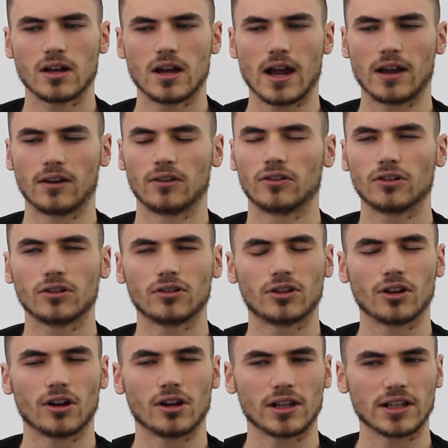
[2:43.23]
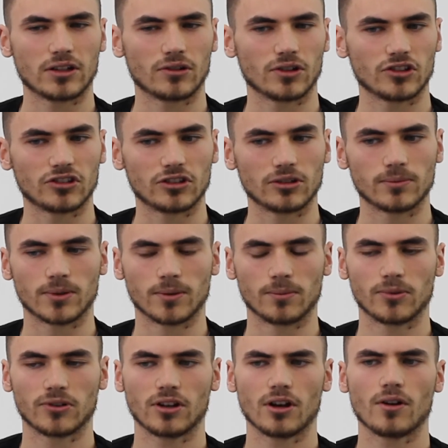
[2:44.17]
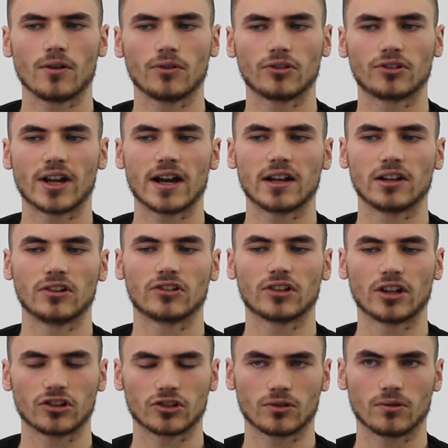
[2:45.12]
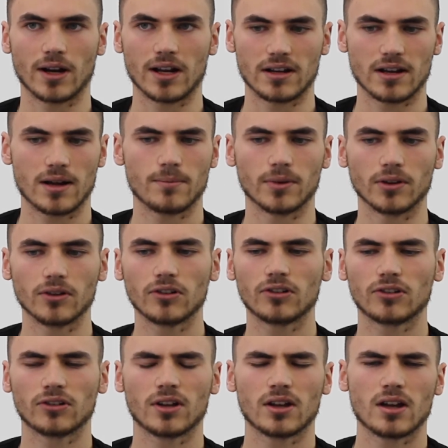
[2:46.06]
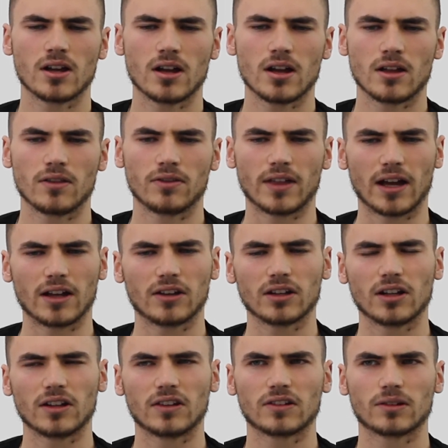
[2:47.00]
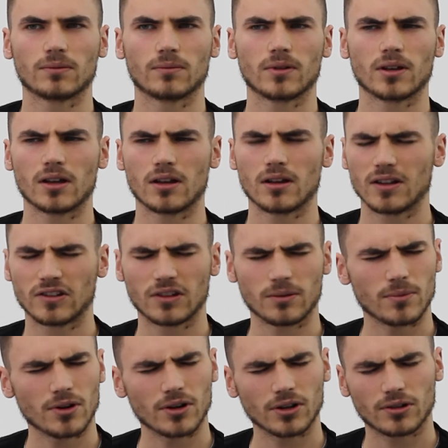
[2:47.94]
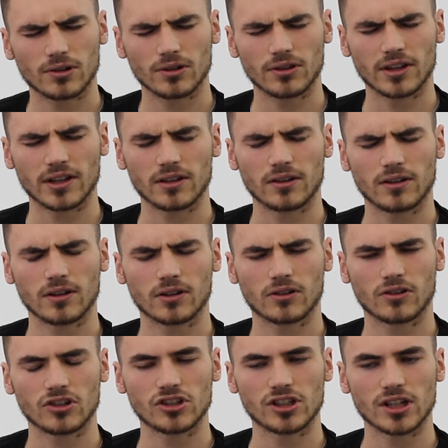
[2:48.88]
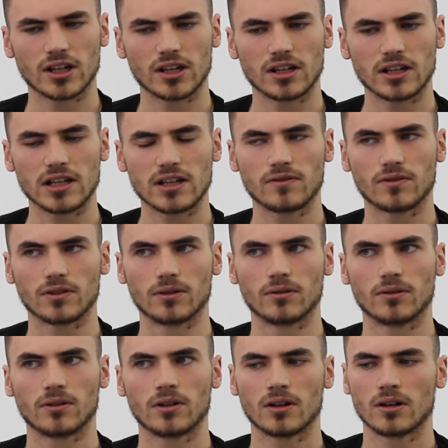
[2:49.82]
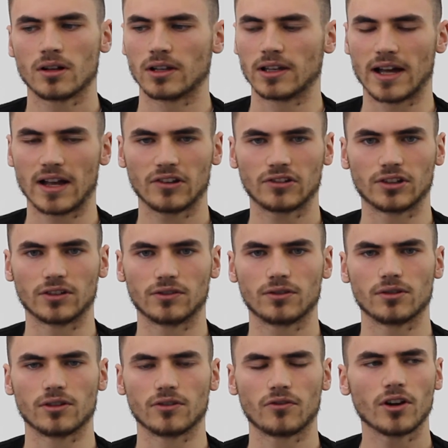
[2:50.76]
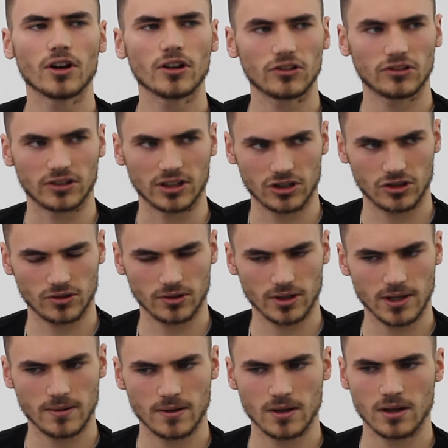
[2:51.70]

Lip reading: And the early Christians themselves died in such great numbers that it's a miracle that Christianity even lasted through the first century,